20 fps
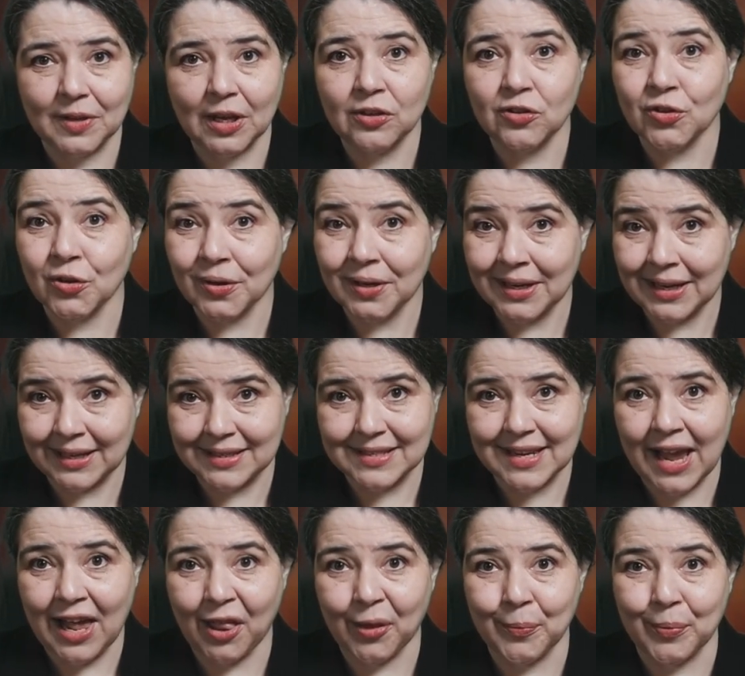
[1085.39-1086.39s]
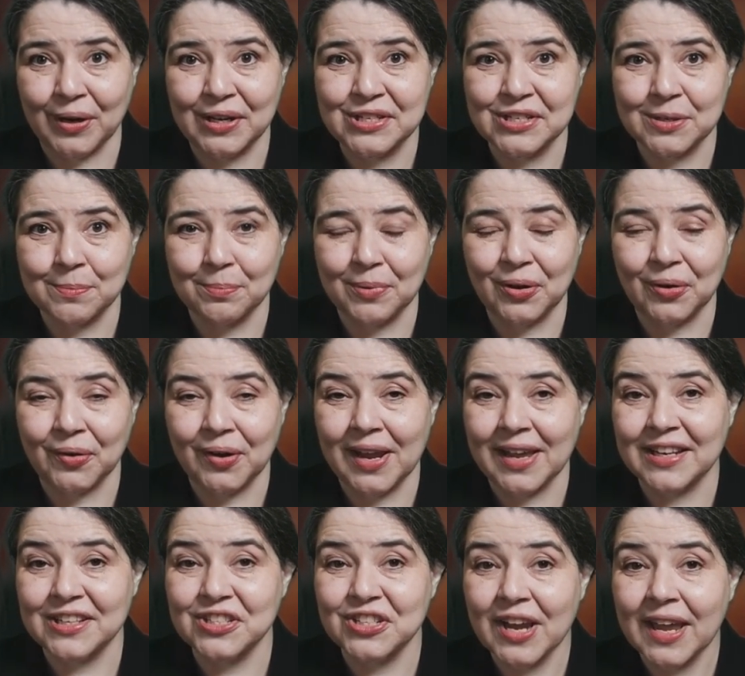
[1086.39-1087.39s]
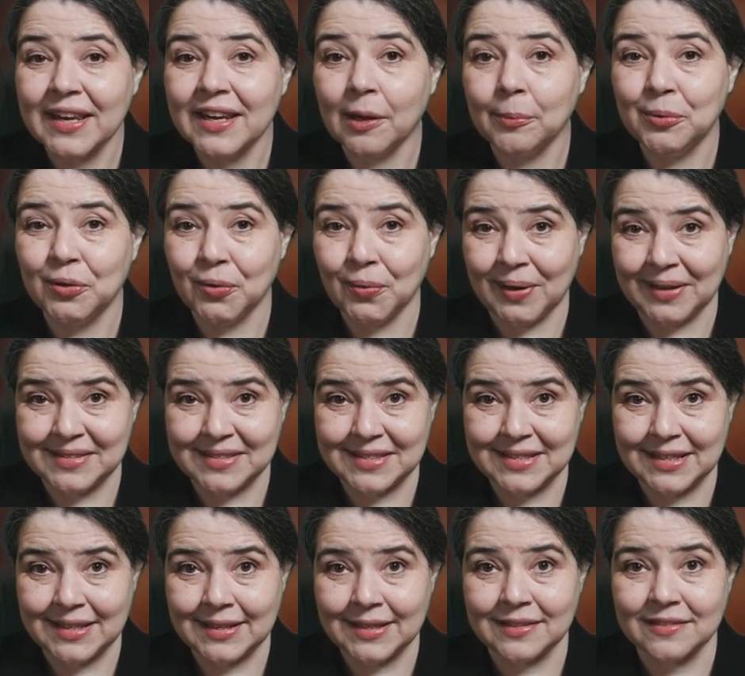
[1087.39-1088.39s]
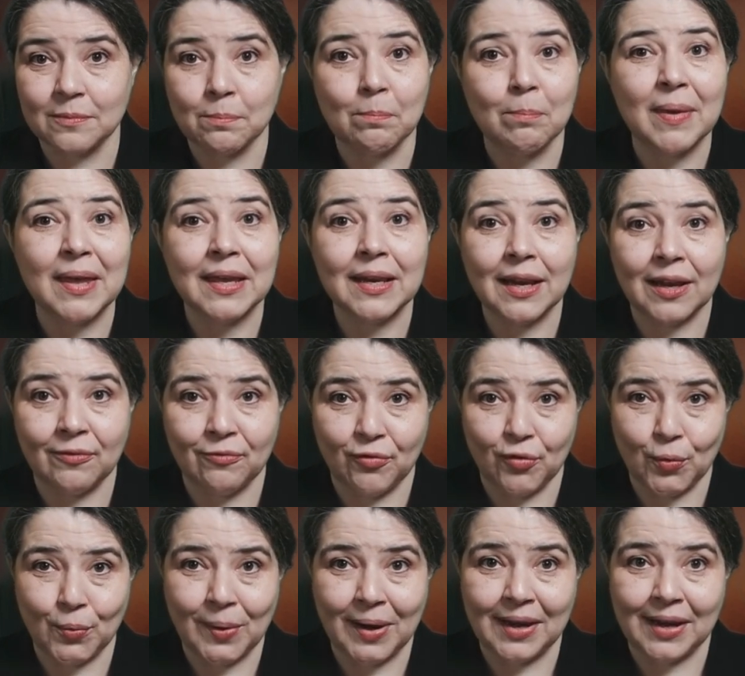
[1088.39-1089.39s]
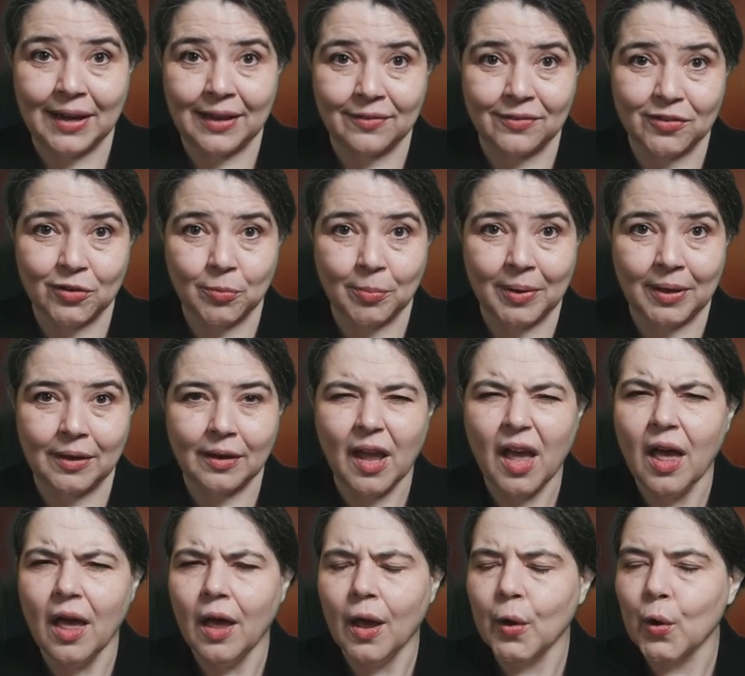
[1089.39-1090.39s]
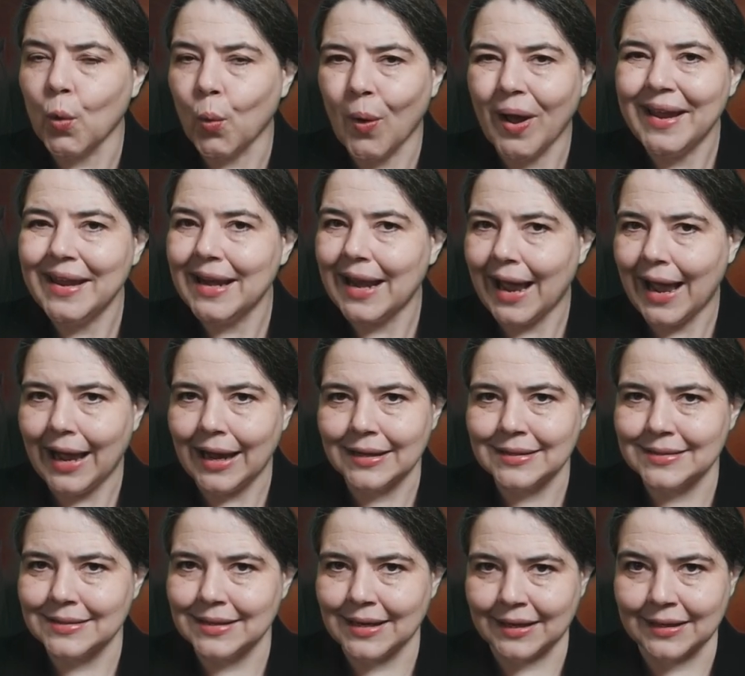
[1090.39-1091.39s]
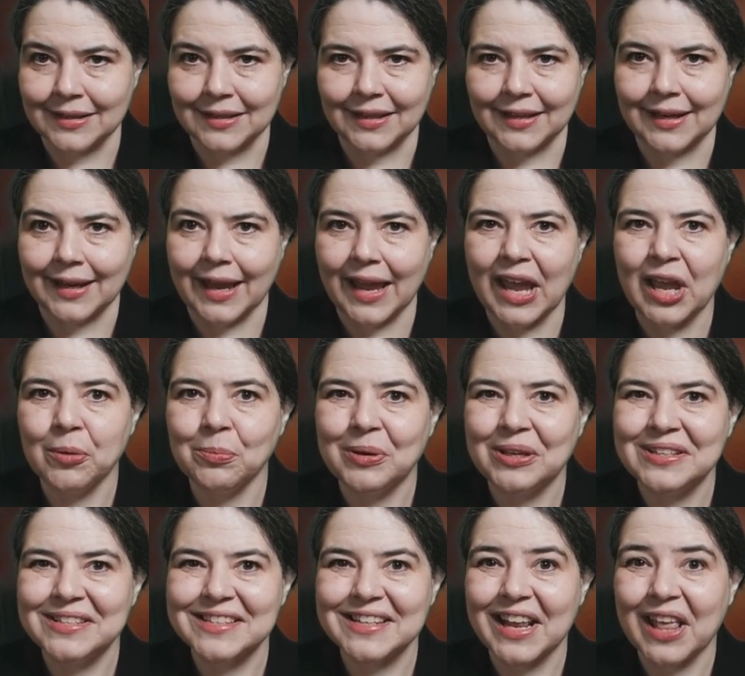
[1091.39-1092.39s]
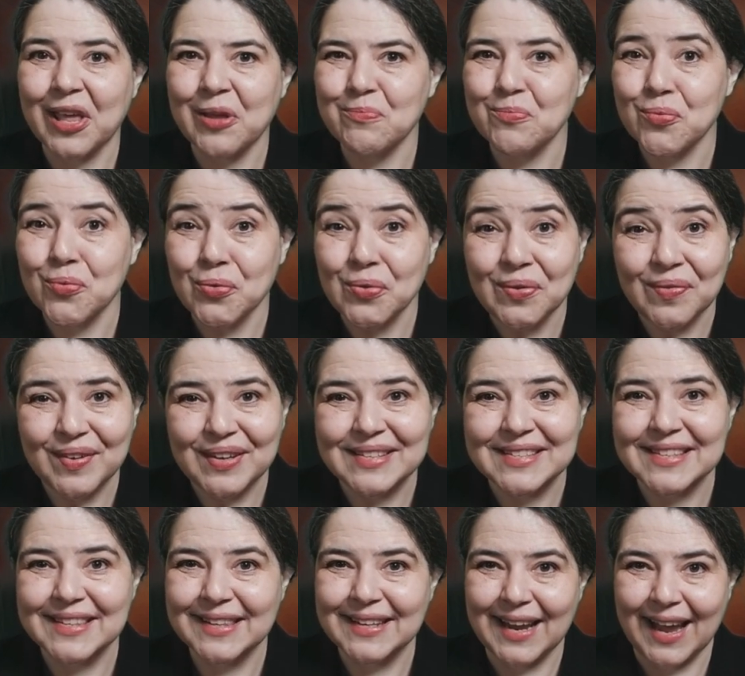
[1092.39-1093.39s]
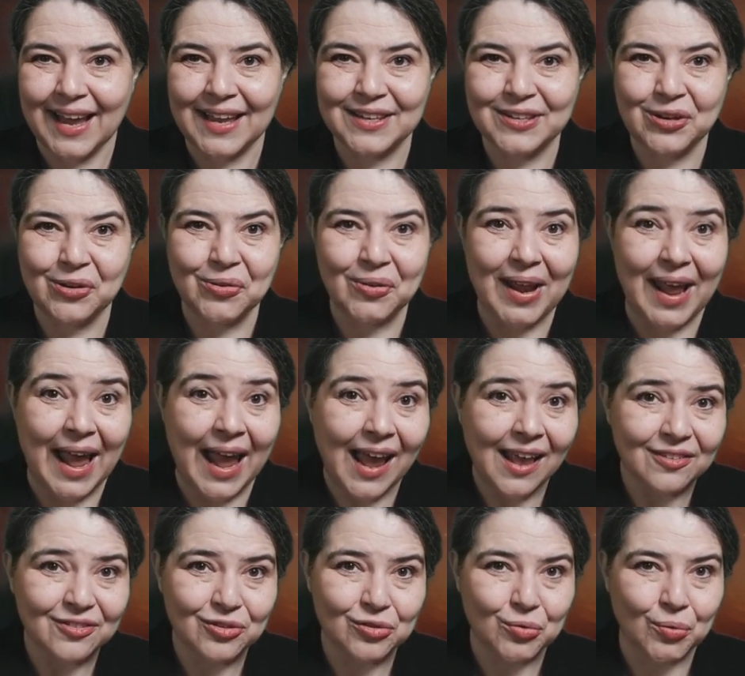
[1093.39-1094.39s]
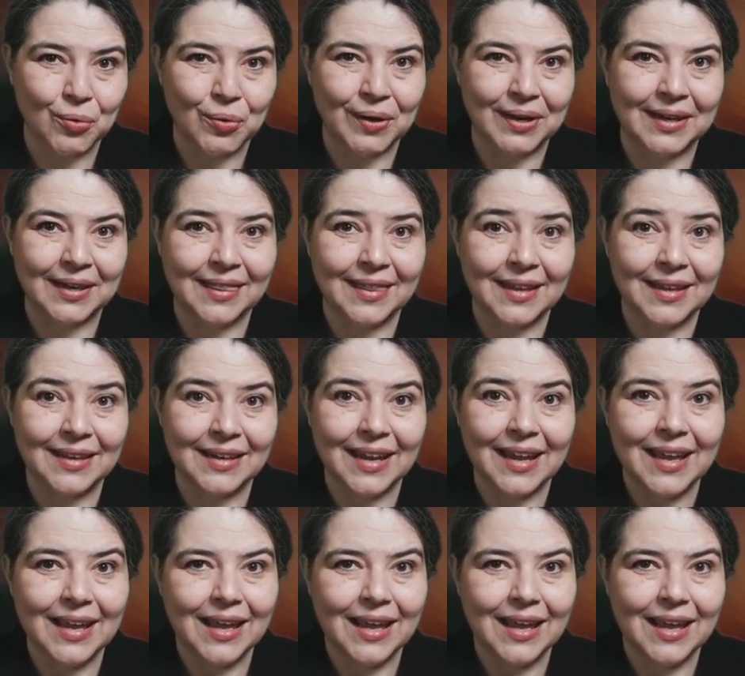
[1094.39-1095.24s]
During its calibration period, JWST's mid infrared instrument quite accidentally imaged a previously unknown asteroid that